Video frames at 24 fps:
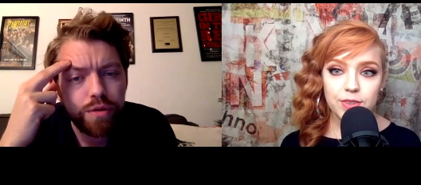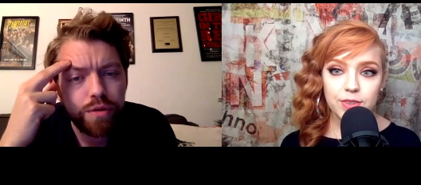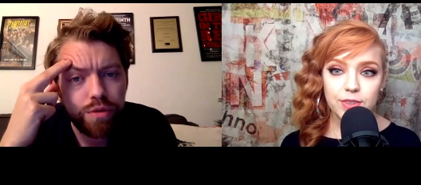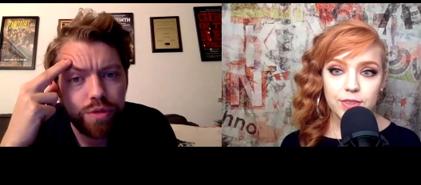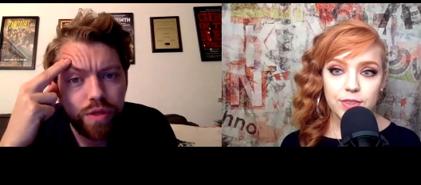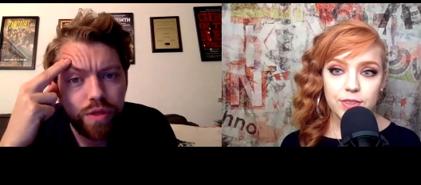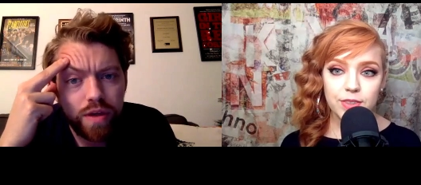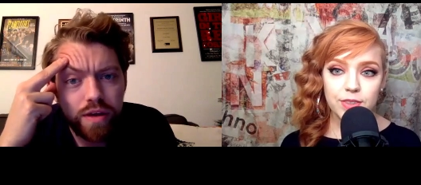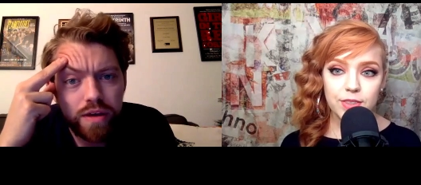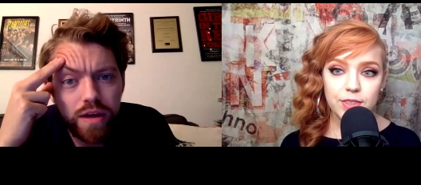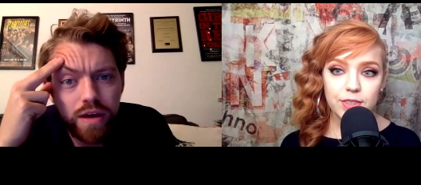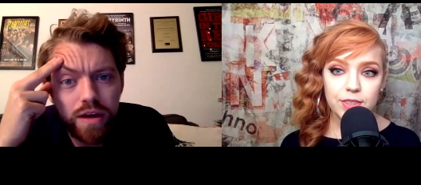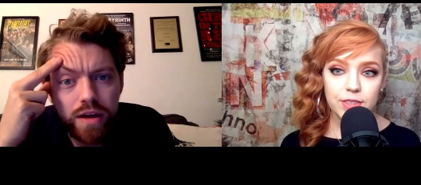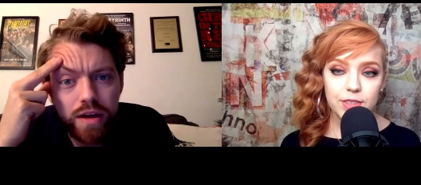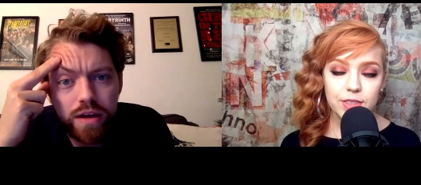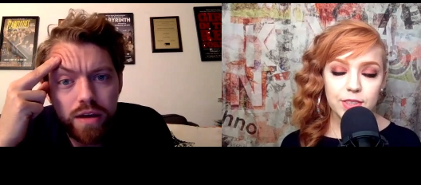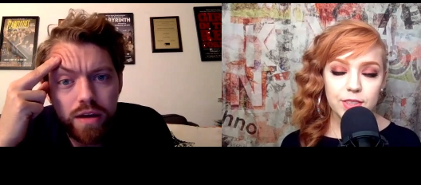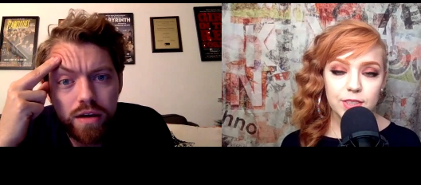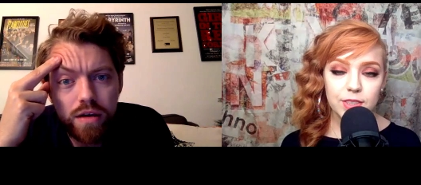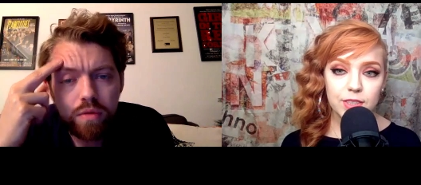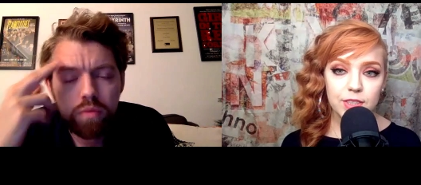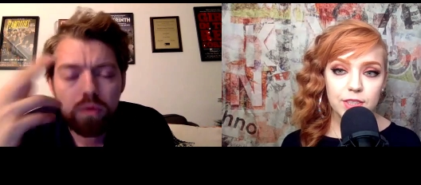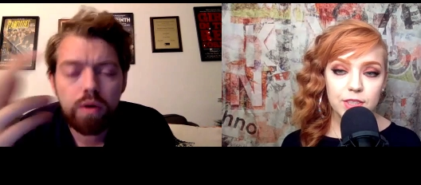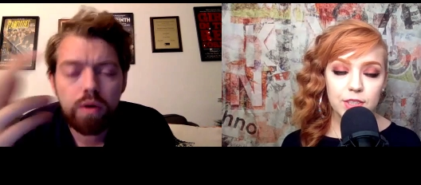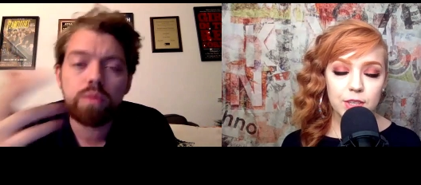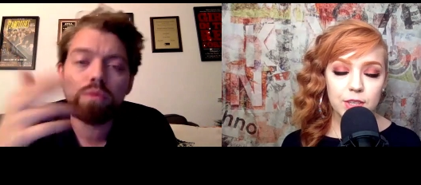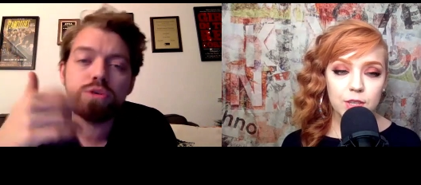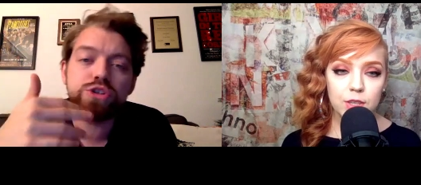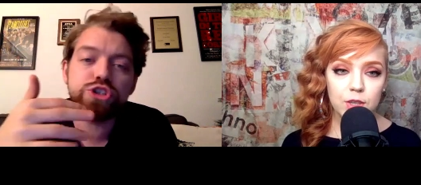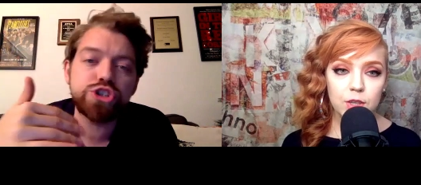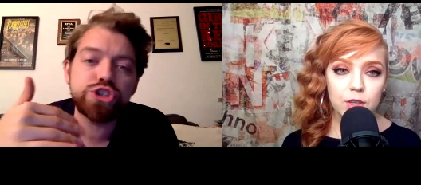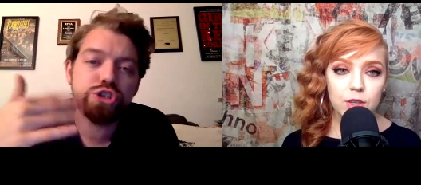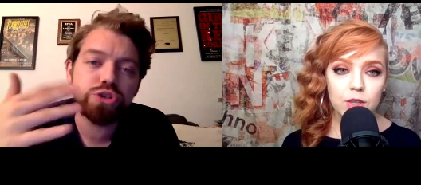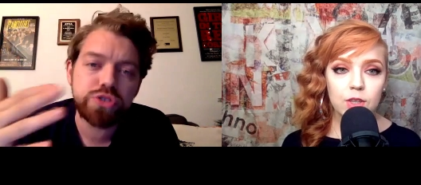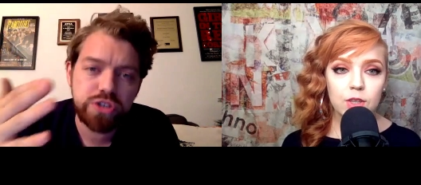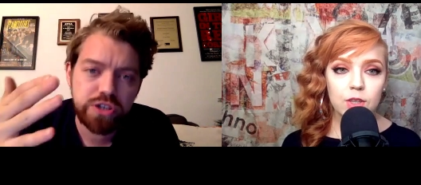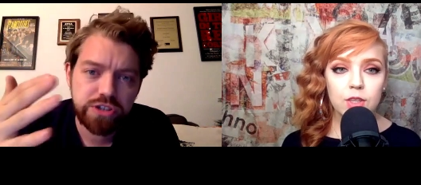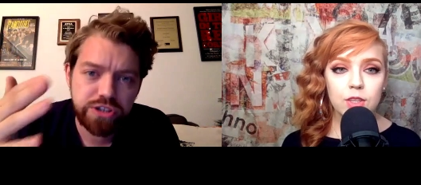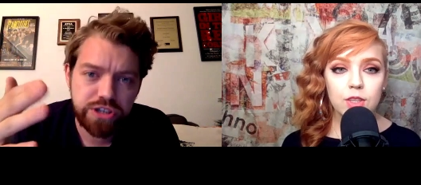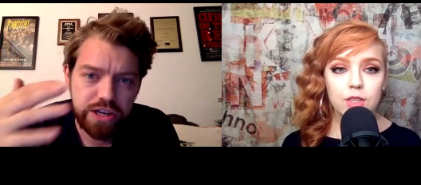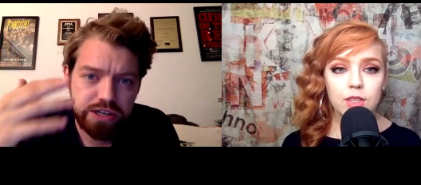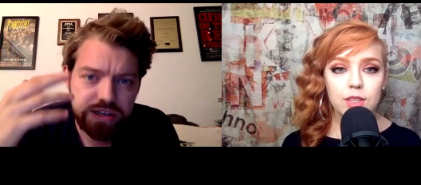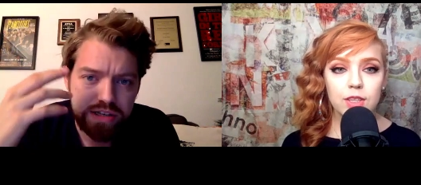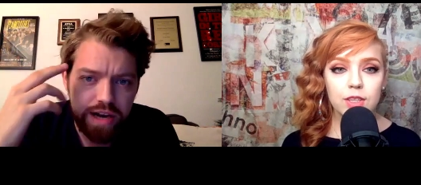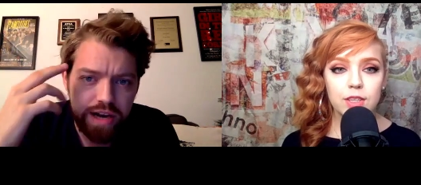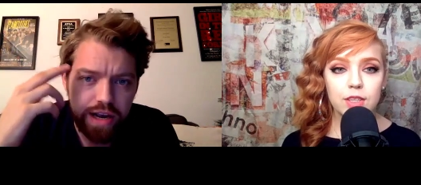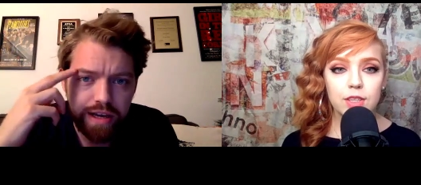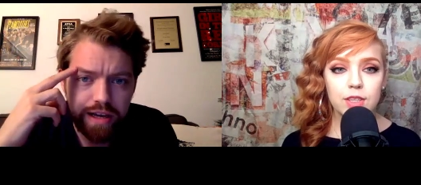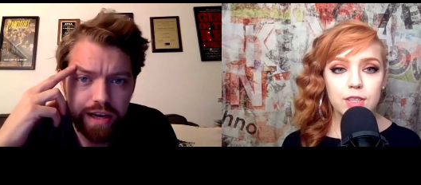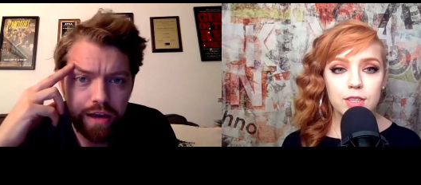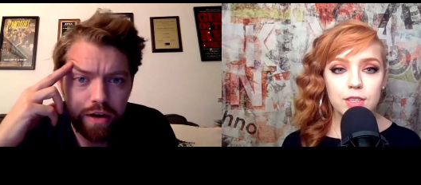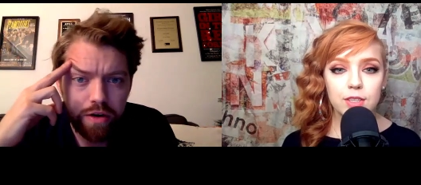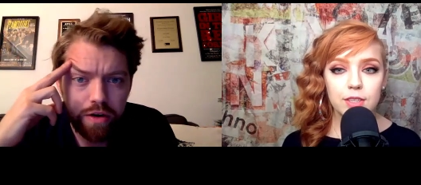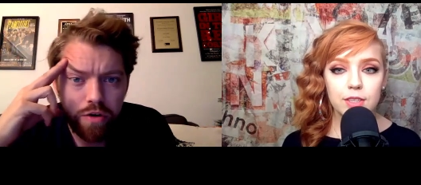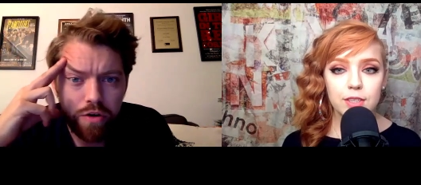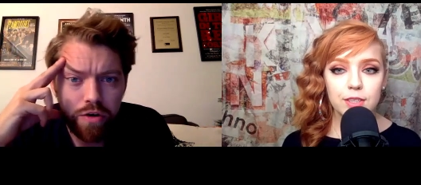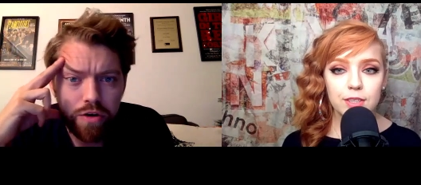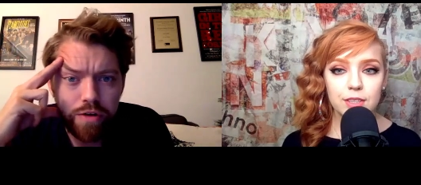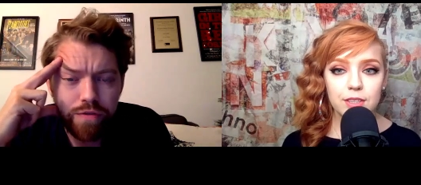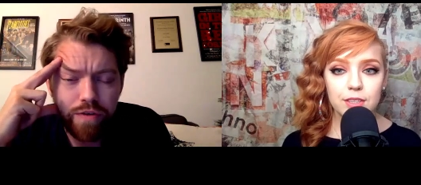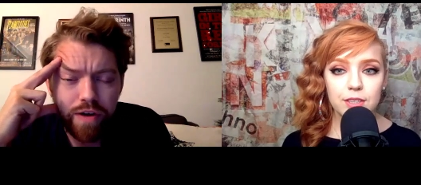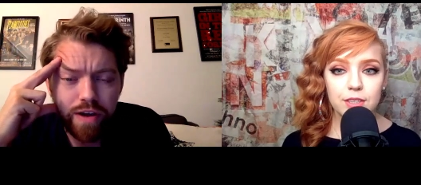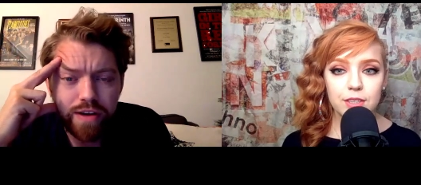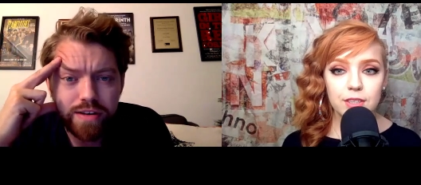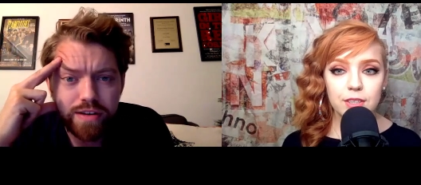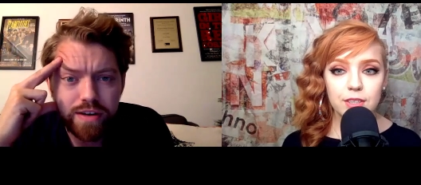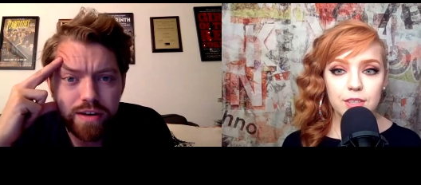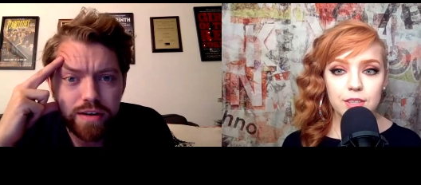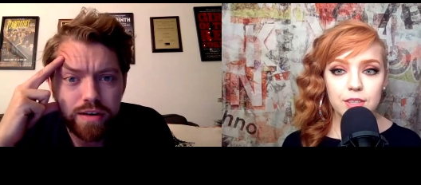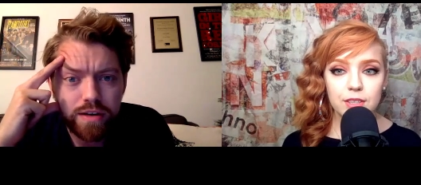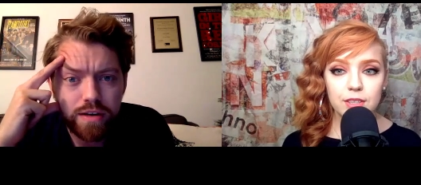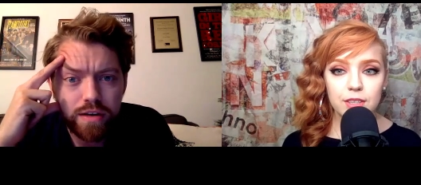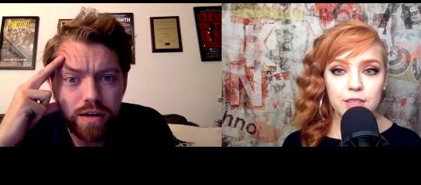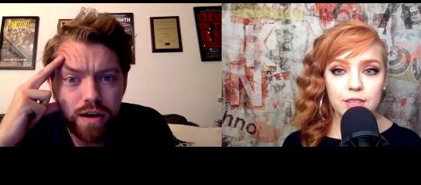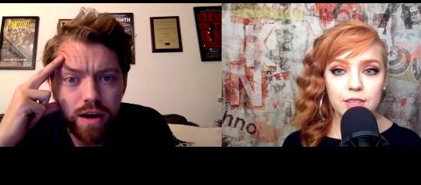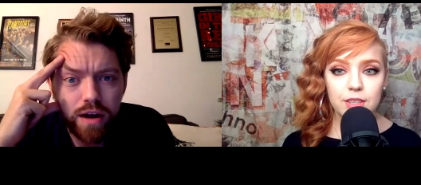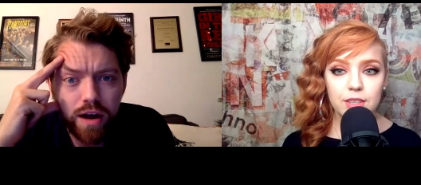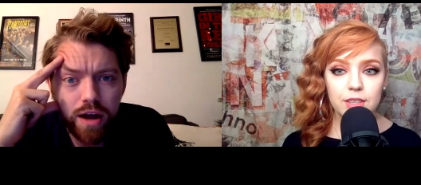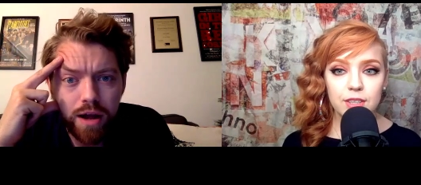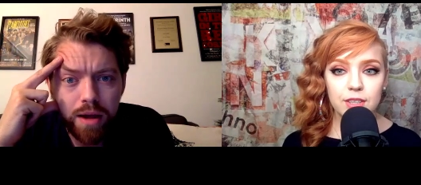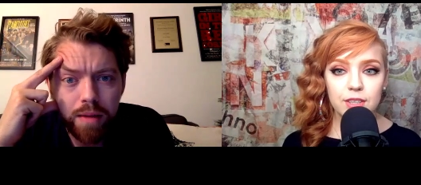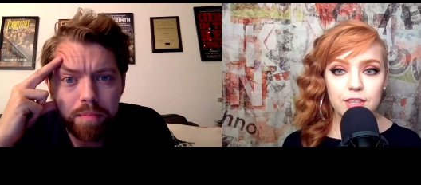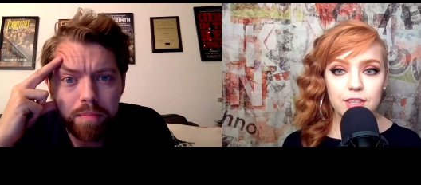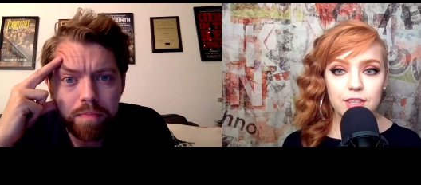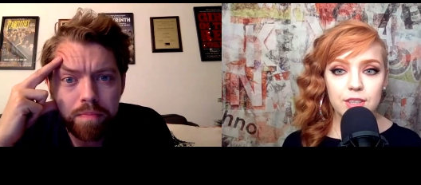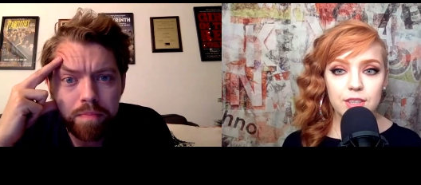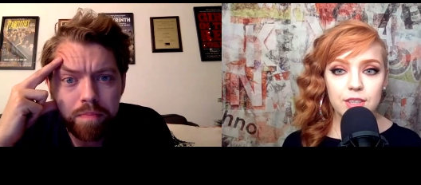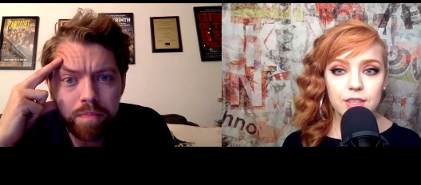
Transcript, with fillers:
Speaker 1: thinking? What would you suggest I get her if I didn't? Um,